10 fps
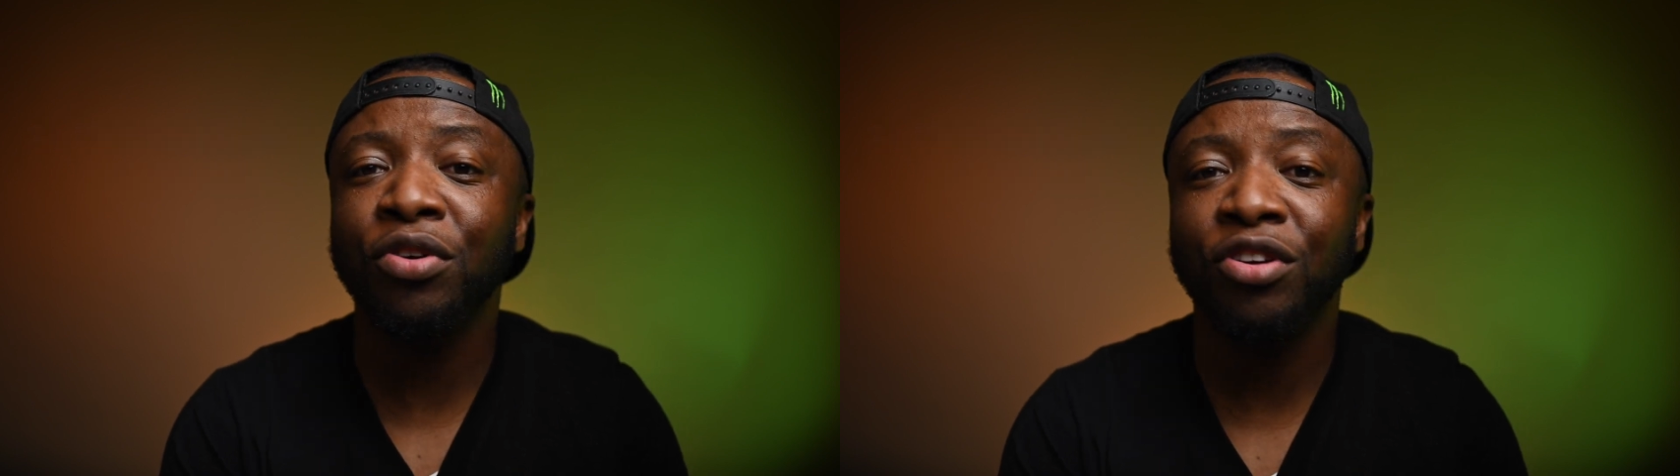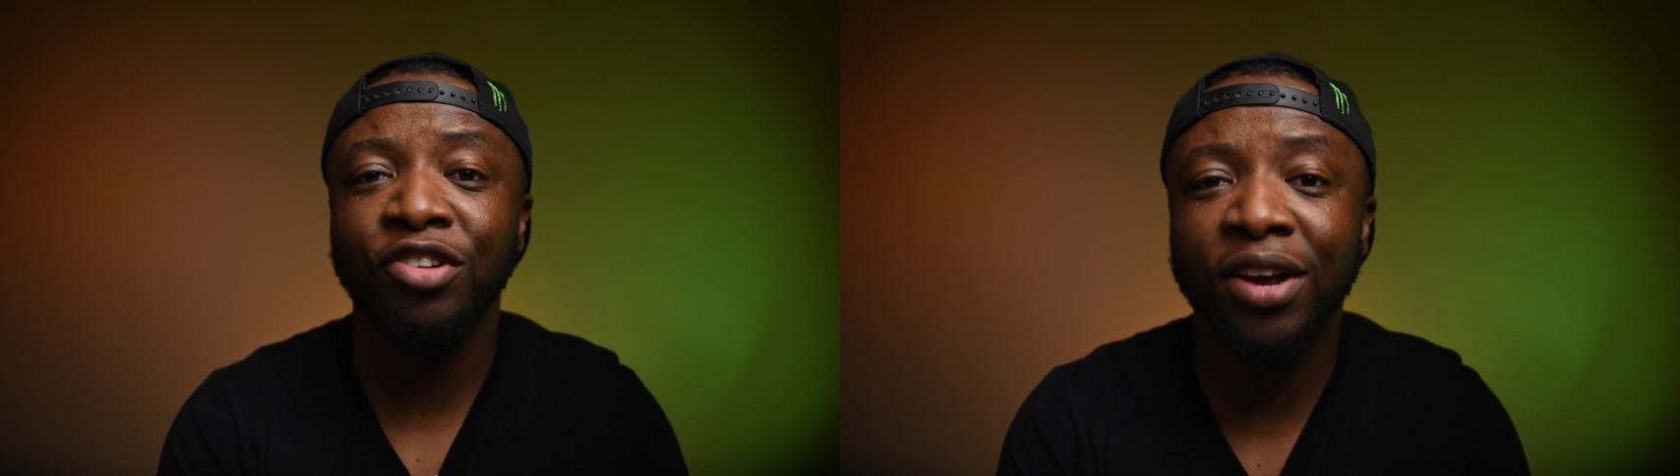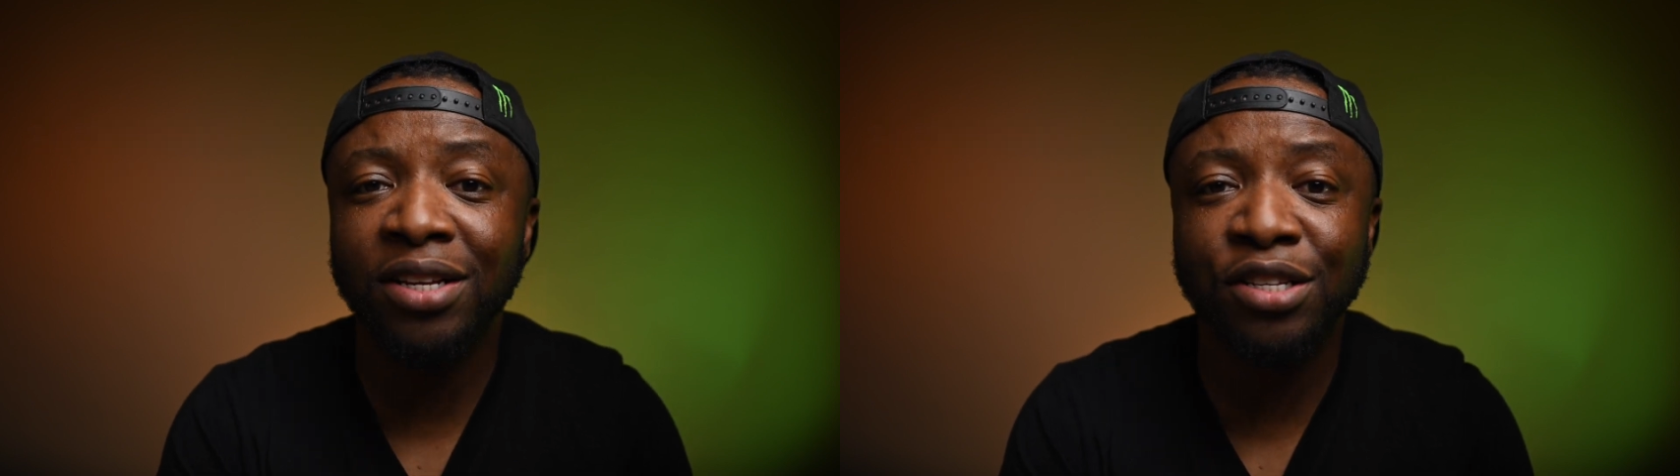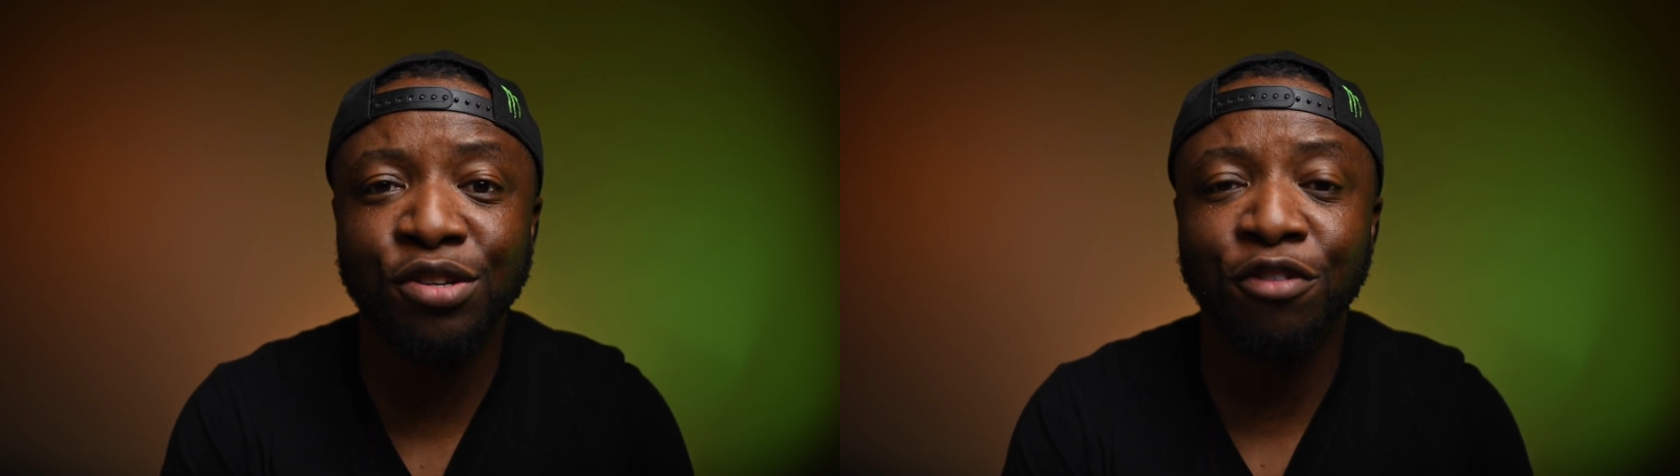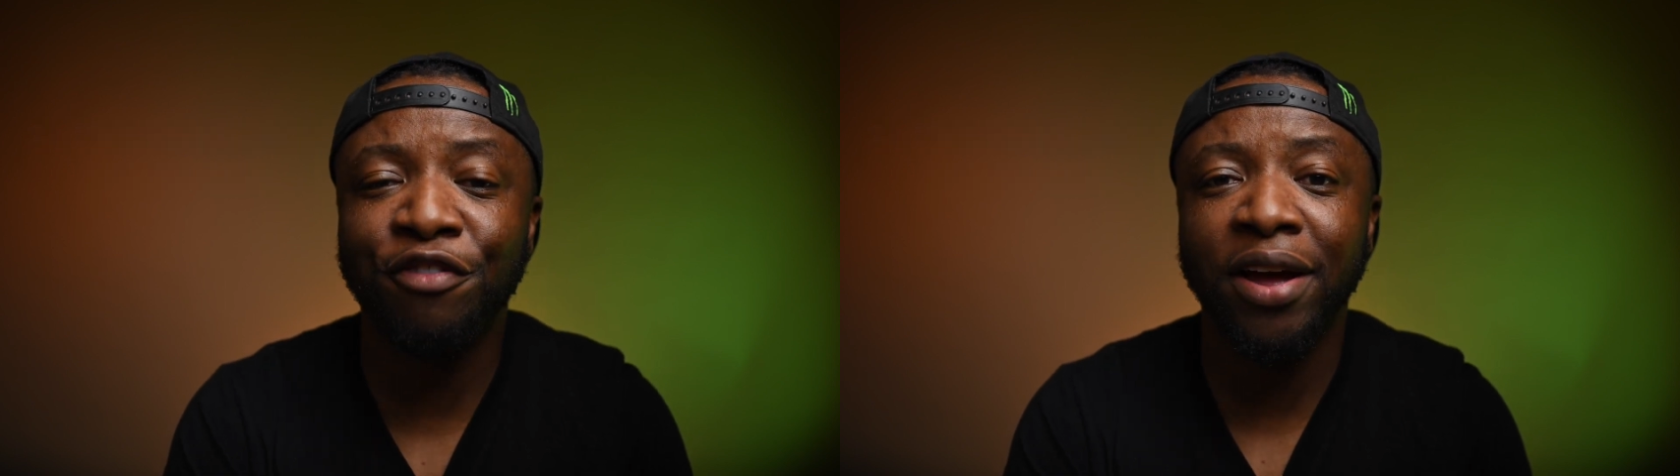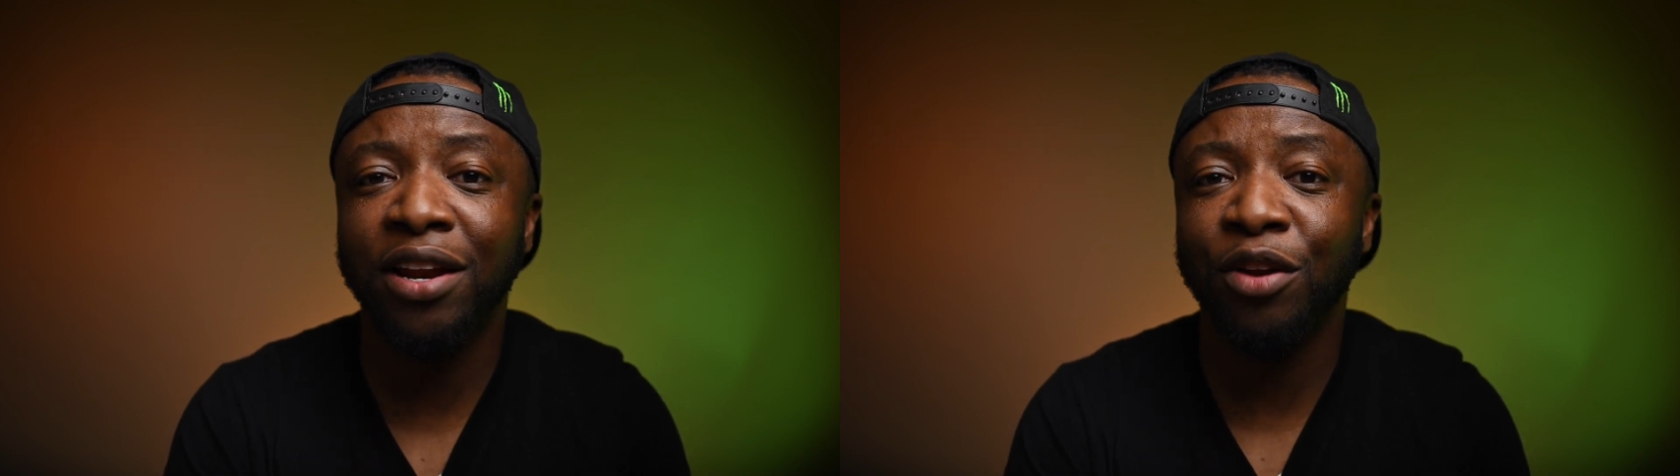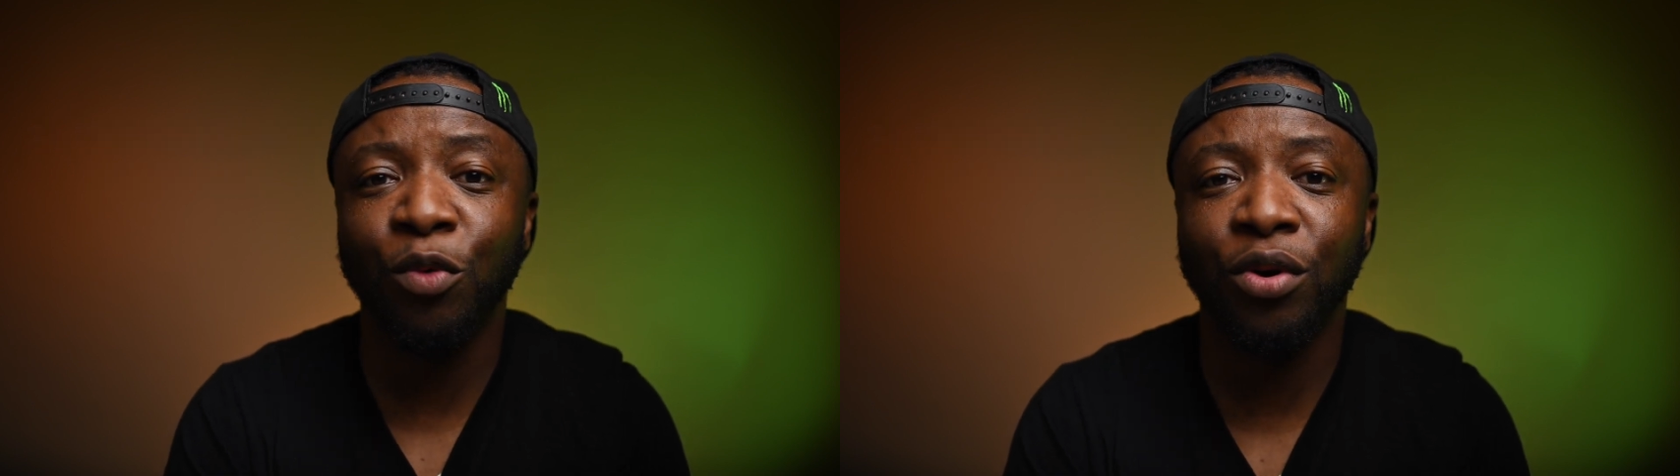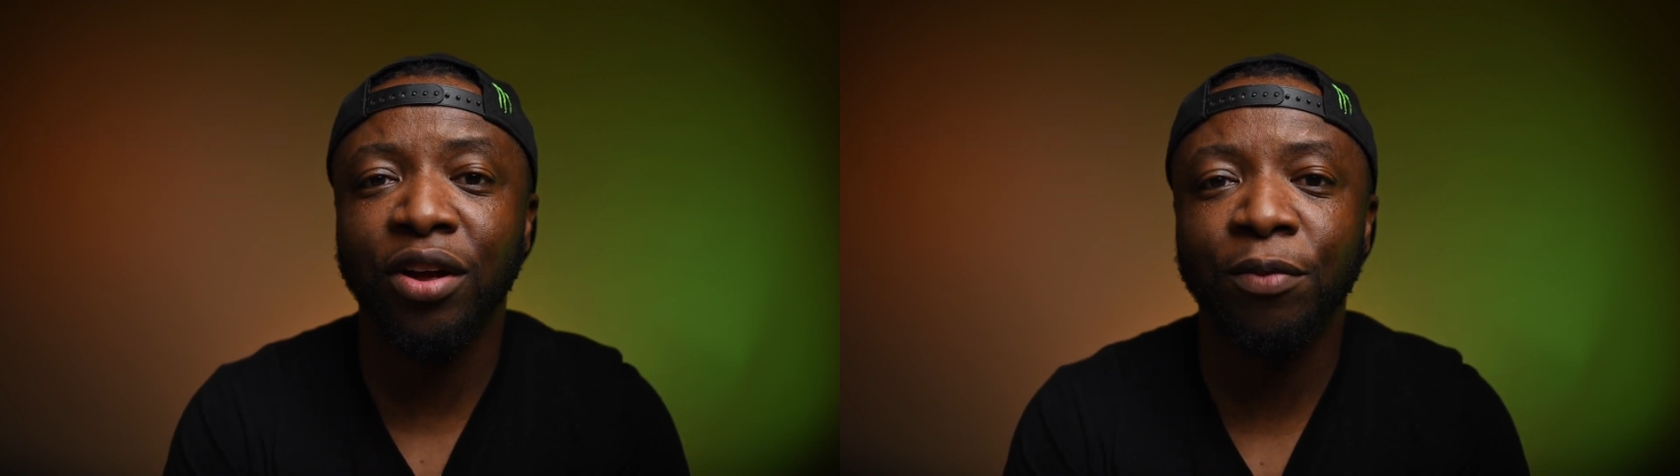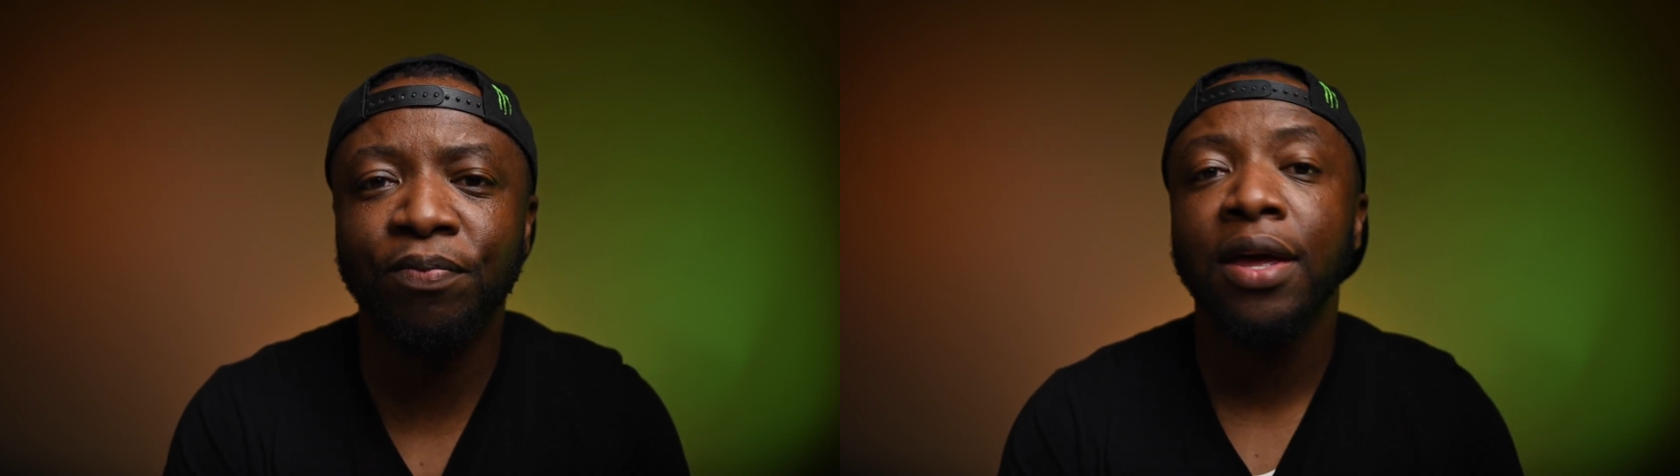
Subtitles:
your chances of finding work.